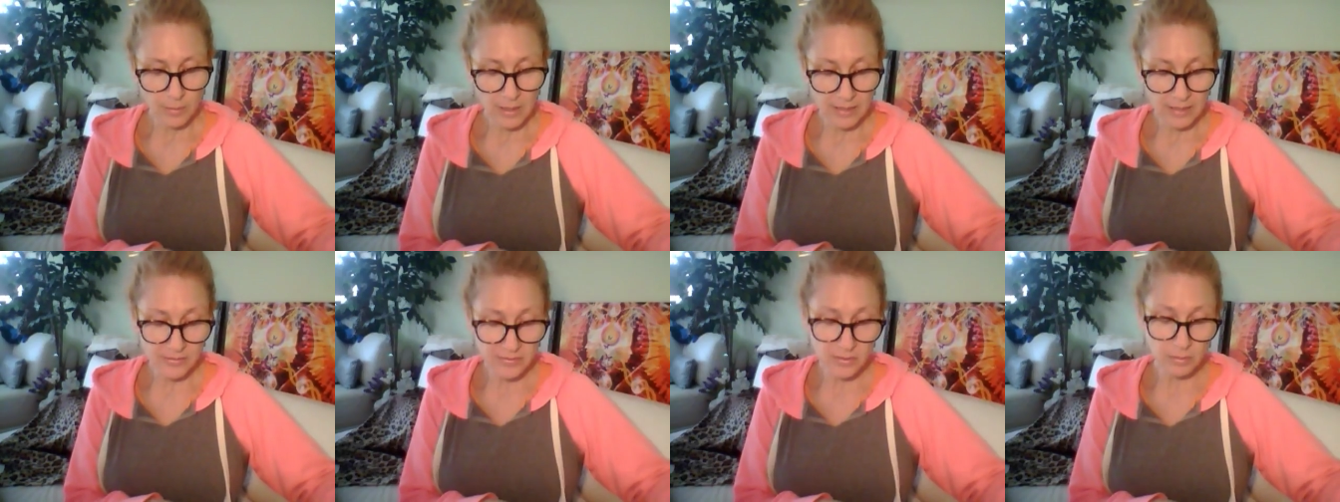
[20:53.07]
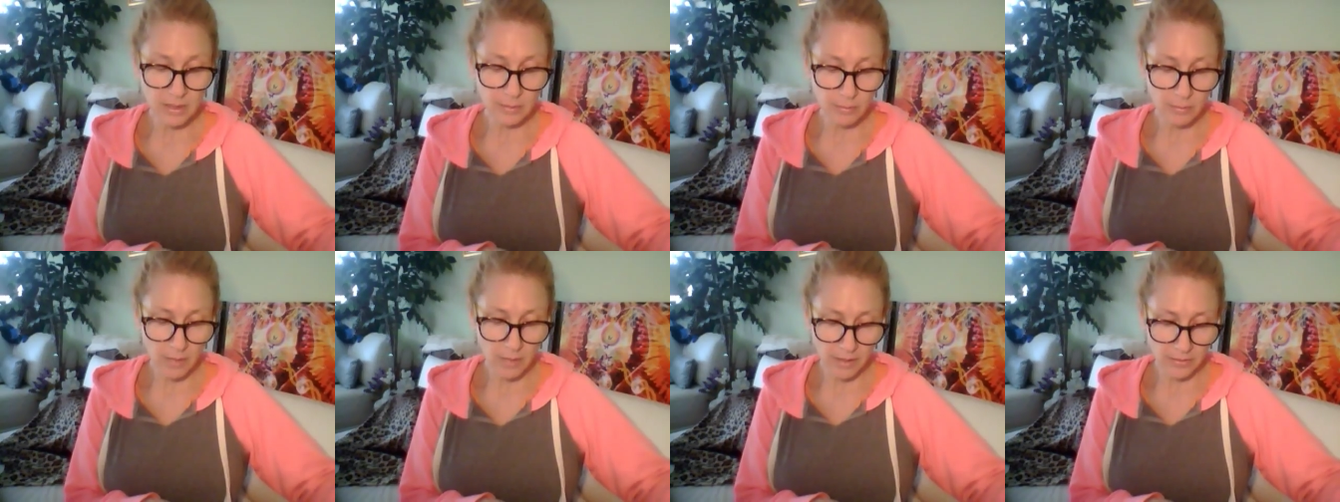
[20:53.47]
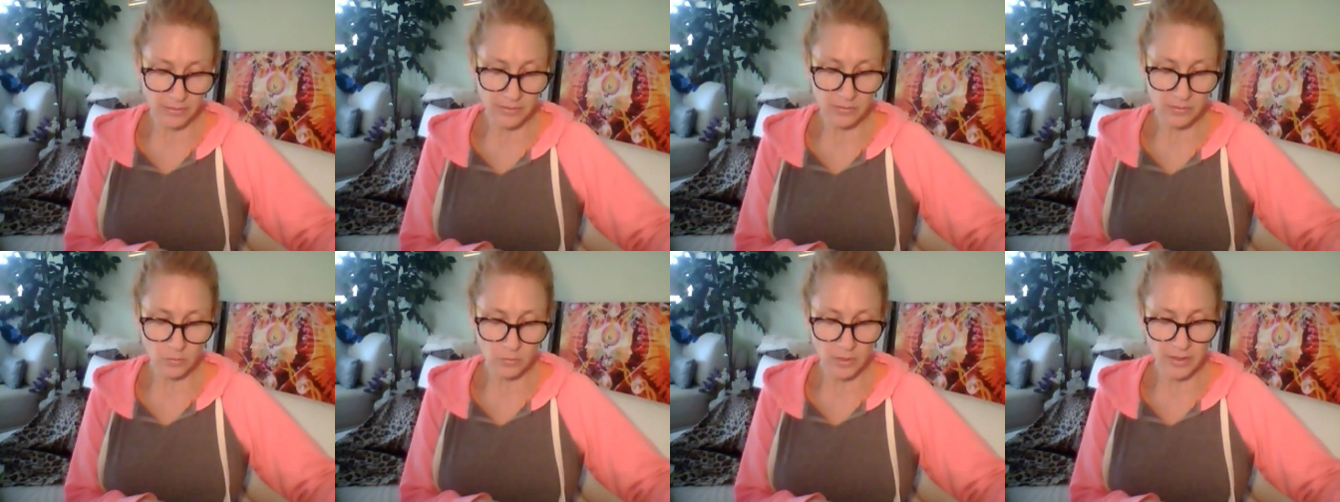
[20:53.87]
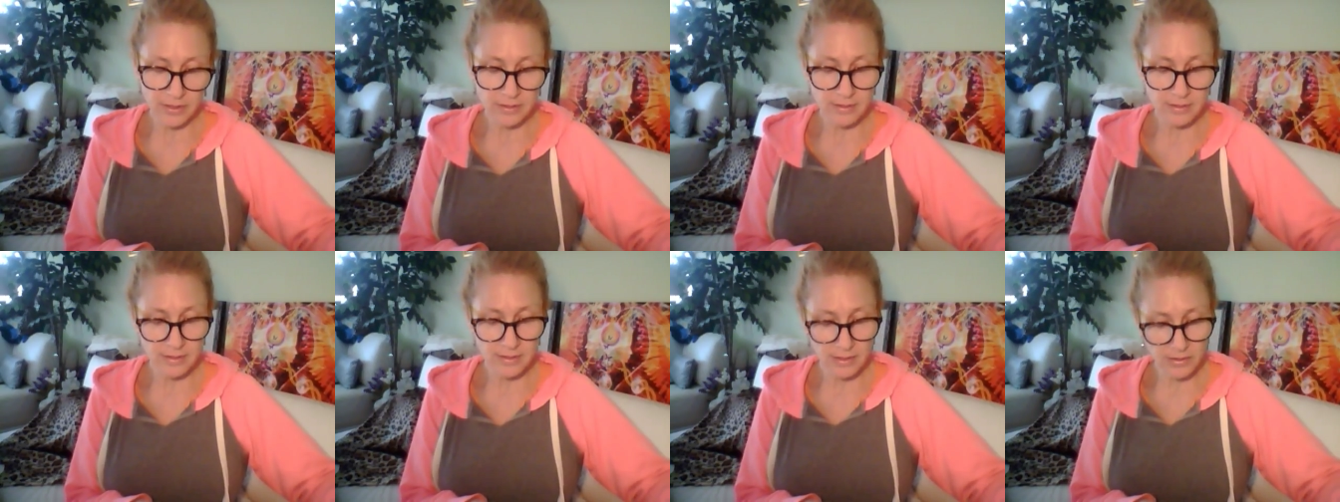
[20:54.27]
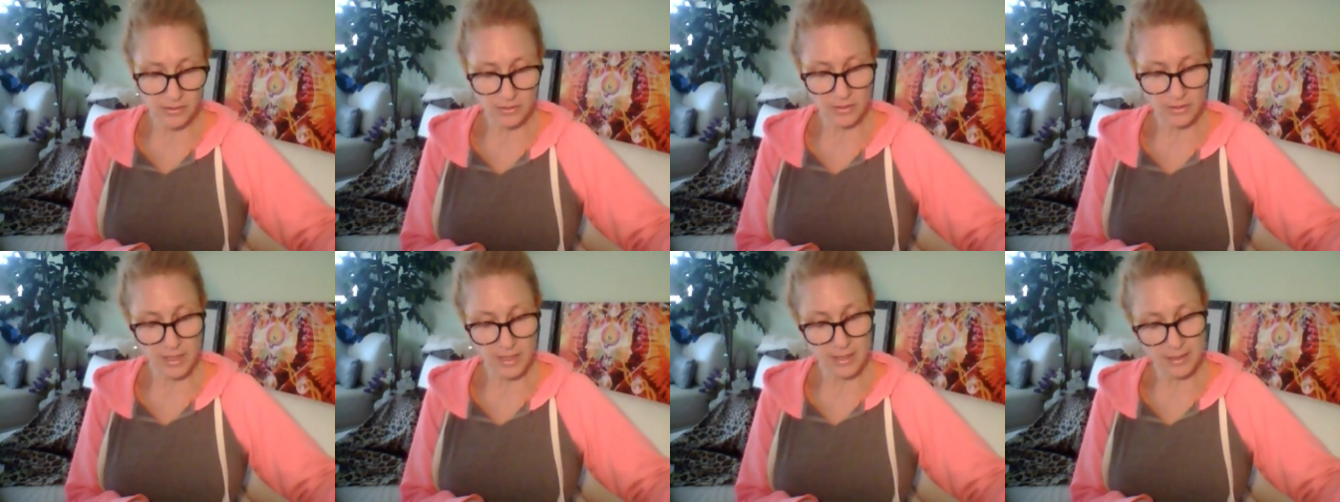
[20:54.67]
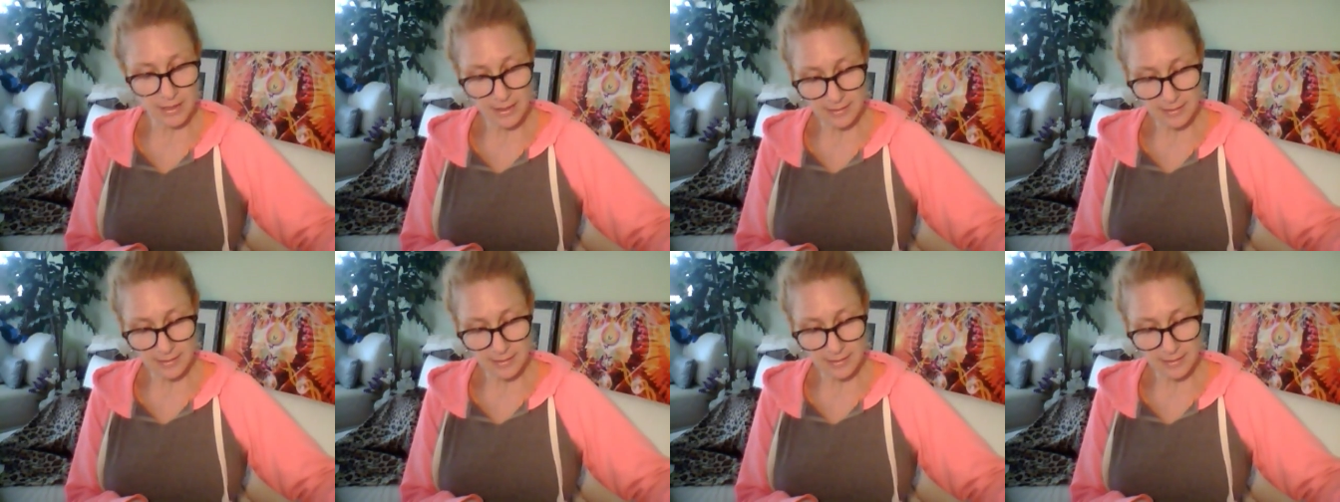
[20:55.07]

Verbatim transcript: Possibly mother's, where his sister and